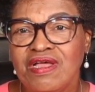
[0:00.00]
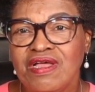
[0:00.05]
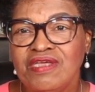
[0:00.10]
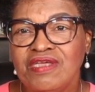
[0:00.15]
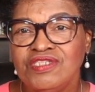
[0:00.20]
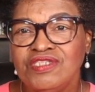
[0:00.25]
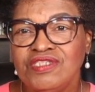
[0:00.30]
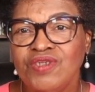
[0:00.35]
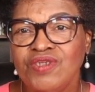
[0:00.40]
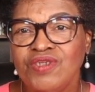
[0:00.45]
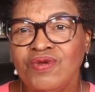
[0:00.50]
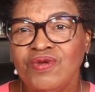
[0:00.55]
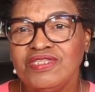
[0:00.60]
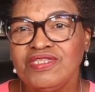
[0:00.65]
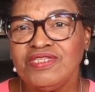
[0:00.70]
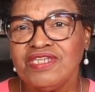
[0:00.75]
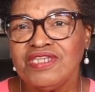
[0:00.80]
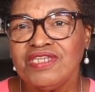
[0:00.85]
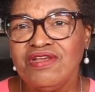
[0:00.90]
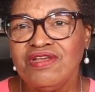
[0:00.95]
So the
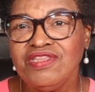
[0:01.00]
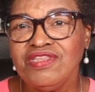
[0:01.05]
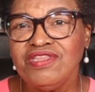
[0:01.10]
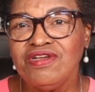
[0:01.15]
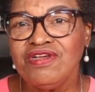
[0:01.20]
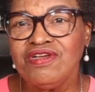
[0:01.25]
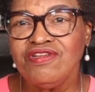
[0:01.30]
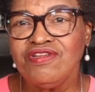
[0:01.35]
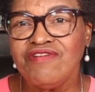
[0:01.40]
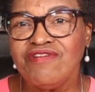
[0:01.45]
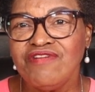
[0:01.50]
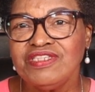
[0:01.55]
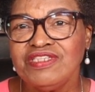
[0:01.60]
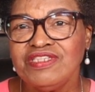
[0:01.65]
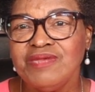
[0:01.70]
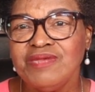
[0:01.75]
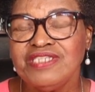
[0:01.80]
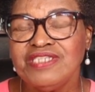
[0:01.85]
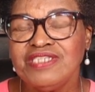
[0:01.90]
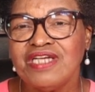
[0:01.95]
second thing on your resume
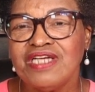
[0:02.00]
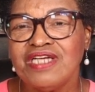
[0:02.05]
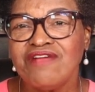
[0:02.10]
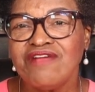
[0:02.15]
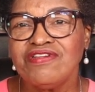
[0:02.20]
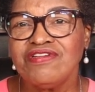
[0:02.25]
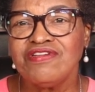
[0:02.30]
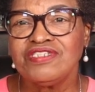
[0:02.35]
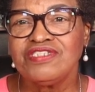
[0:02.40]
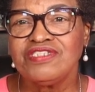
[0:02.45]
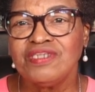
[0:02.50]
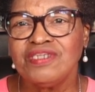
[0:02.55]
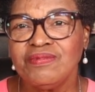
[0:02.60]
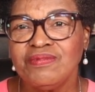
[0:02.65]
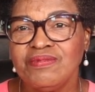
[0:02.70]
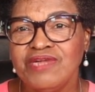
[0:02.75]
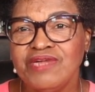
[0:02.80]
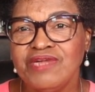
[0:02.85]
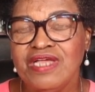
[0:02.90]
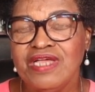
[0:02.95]
is a career
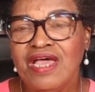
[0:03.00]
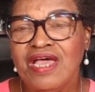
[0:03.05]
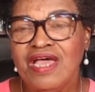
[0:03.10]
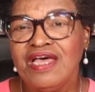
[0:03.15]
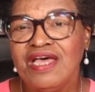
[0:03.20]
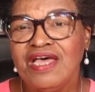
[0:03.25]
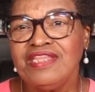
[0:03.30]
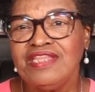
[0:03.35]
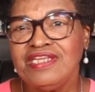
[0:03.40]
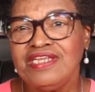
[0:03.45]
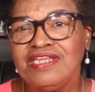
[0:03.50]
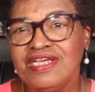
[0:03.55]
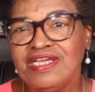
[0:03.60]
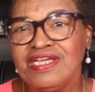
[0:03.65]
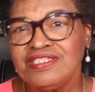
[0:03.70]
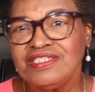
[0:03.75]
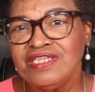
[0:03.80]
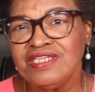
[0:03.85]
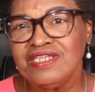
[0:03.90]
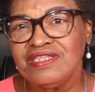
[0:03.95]
summary. And the
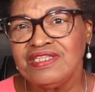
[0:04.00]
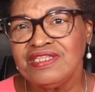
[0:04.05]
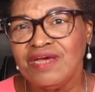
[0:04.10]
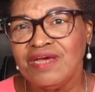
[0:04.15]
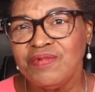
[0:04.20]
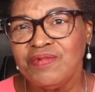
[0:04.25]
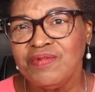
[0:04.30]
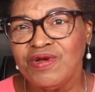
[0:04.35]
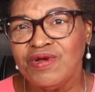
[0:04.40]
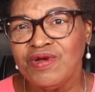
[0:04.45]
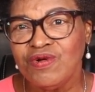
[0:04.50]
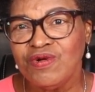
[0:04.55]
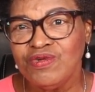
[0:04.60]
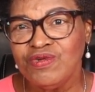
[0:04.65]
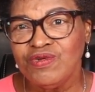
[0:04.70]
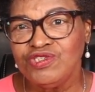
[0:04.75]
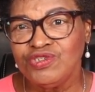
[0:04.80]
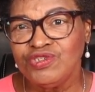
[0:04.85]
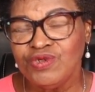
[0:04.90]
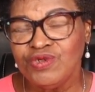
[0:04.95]
next thing that we're
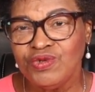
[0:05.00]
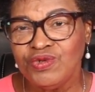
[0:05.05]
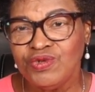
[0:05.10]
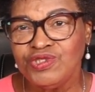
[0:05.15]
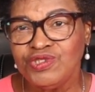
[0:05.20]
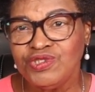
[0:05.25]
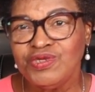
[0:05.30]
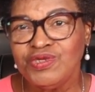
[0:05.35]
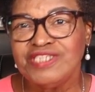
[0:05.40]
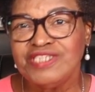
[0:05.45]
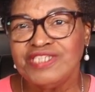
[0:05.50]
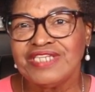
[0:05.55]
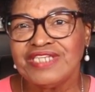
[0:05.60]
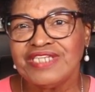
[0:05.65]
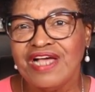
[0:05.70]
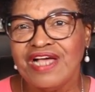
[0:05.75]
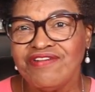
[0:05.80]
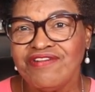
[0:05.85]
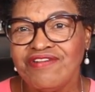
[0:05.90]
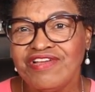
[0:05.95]
going to go to is the
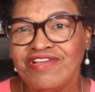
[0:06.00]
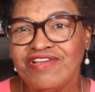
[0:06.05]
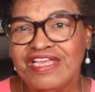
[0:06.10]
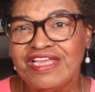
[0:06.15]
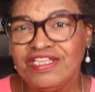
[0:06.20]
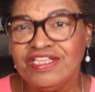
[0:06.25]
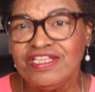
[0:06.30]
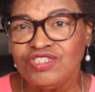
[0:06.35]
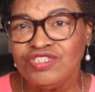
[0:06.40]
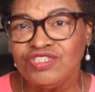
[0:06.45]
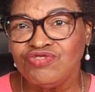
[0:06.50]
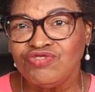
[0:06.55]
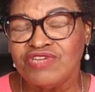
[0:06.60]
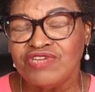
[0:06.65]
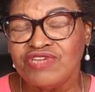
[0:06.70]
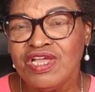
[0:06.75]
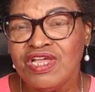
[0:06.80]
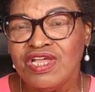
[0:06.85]
career history,